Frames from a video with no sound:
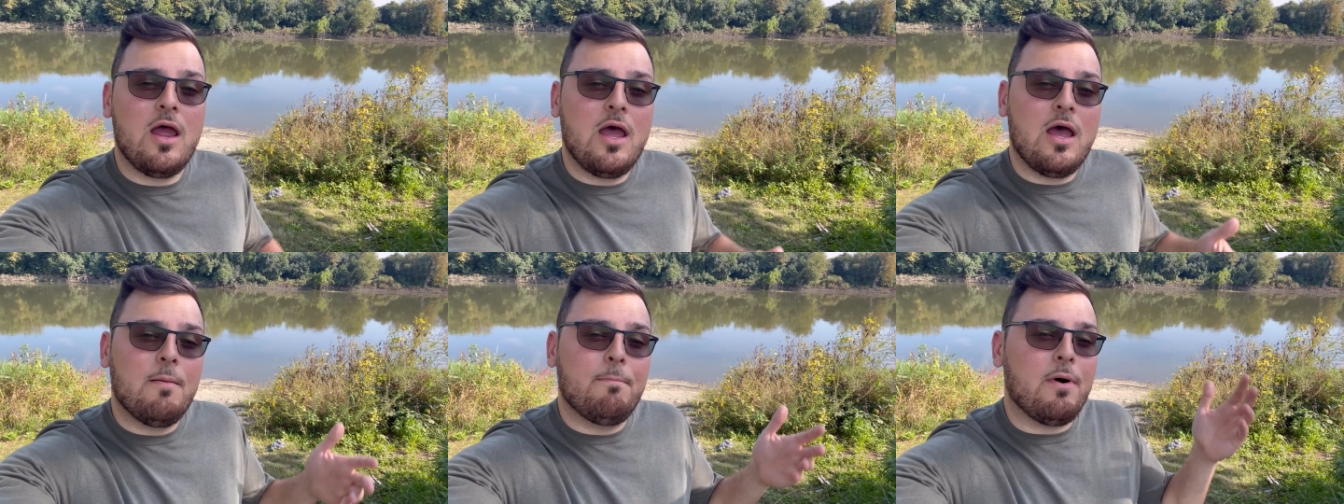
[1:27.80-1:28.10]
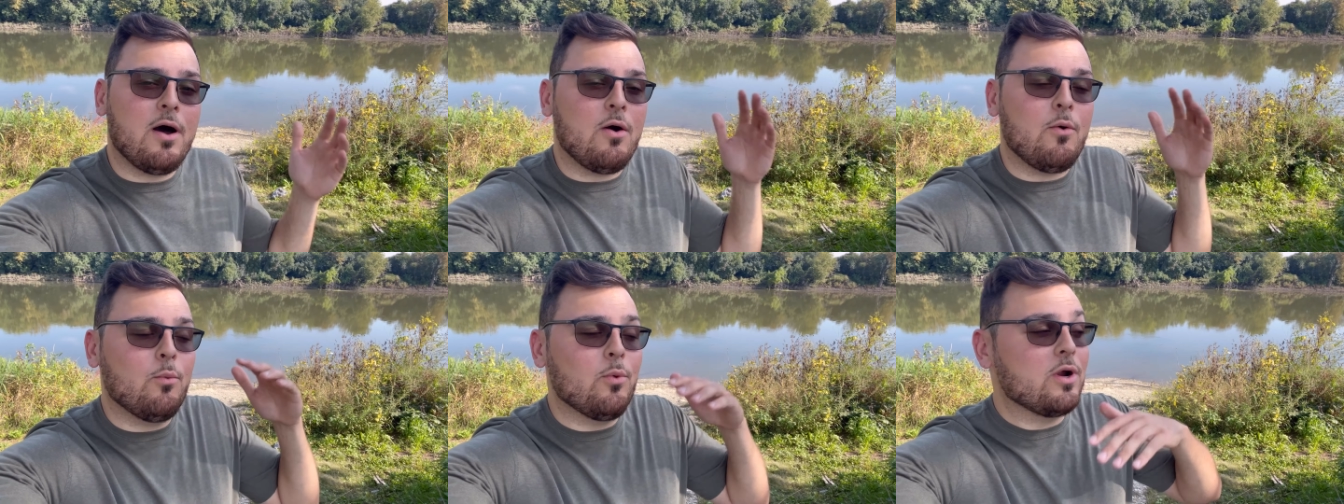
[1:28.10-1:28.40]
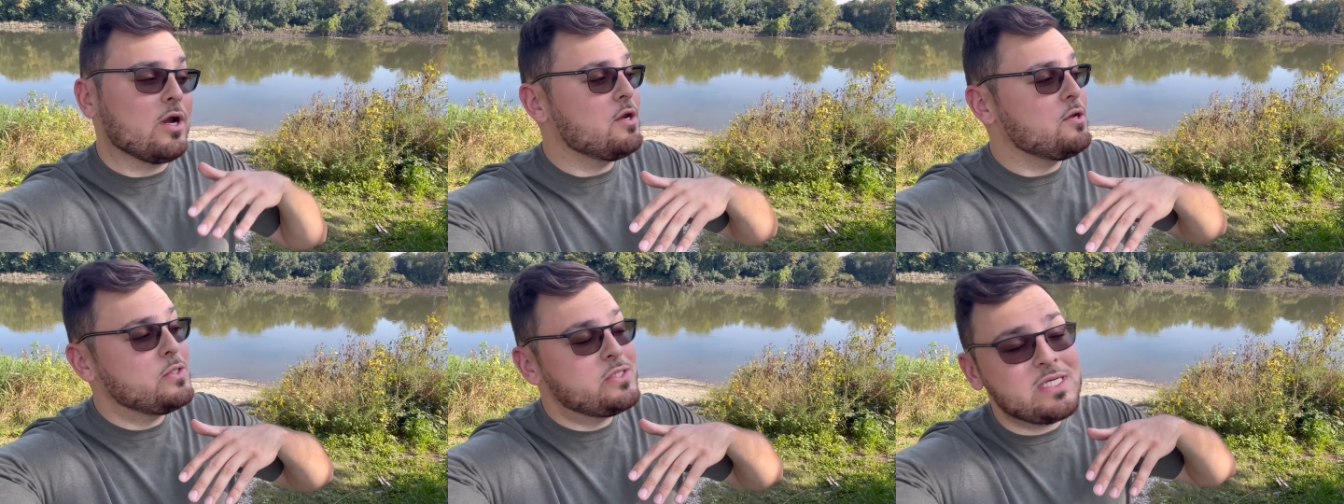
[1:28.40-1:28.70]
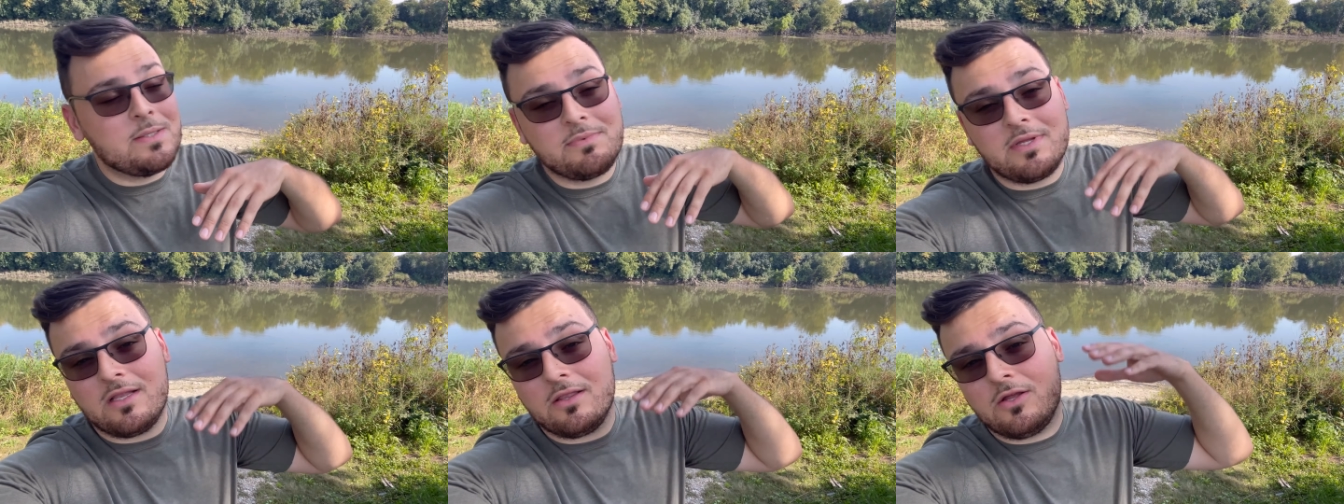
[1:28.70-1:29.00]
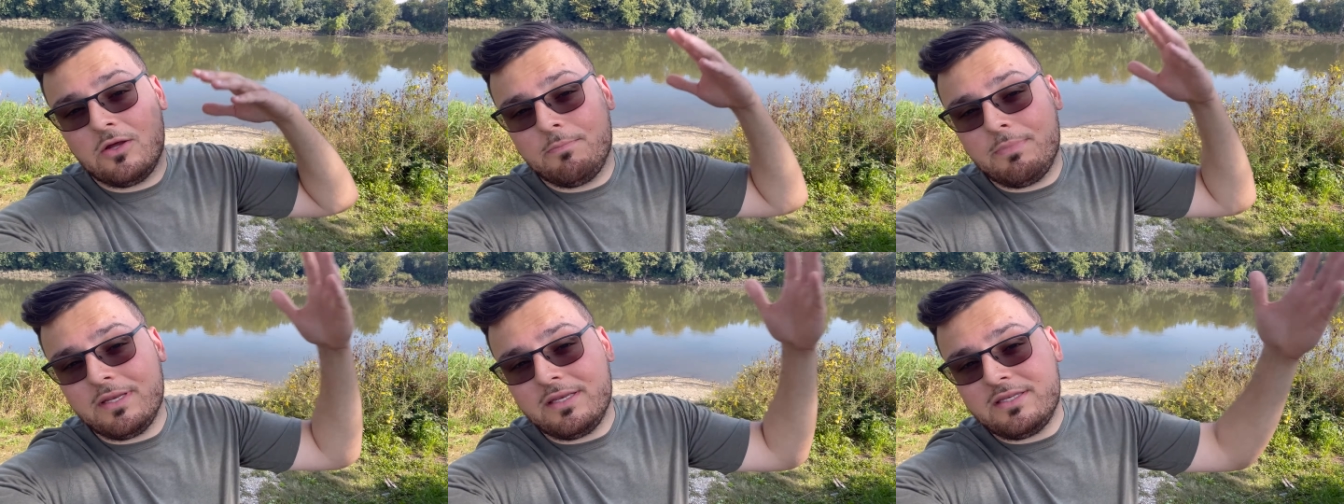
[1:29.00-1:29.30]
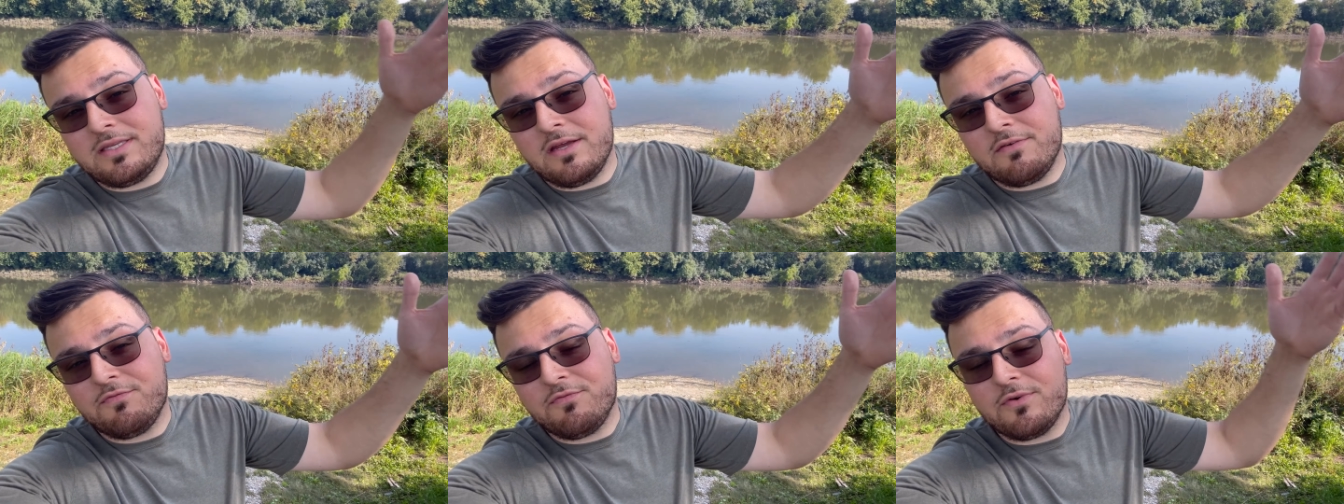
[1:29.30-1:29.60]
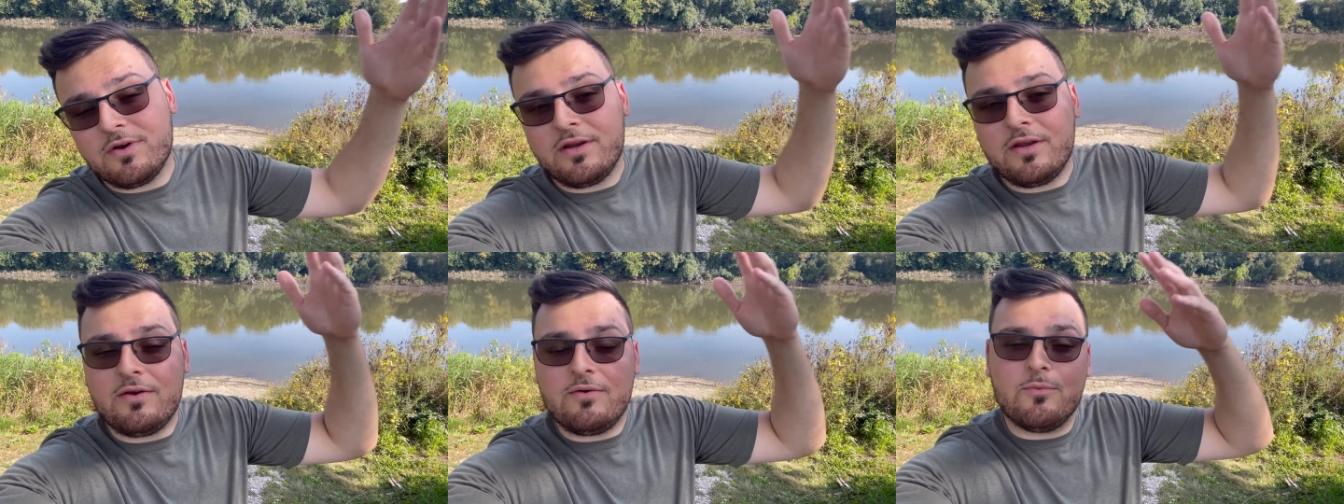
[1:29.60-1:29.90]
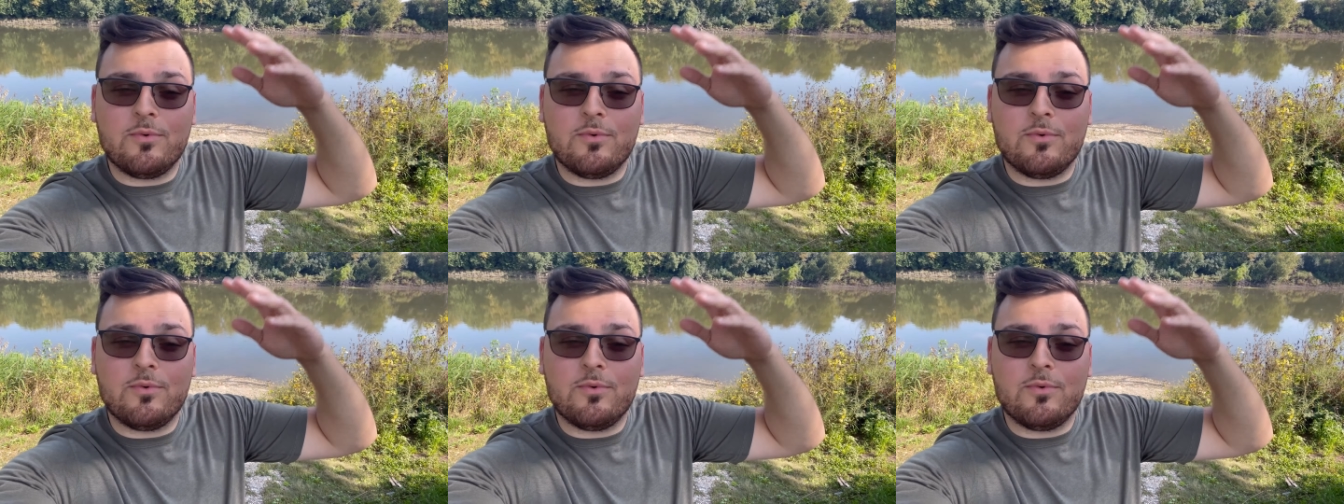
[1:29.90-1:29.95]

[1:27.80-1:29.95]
But we're gonna do something a little bit different.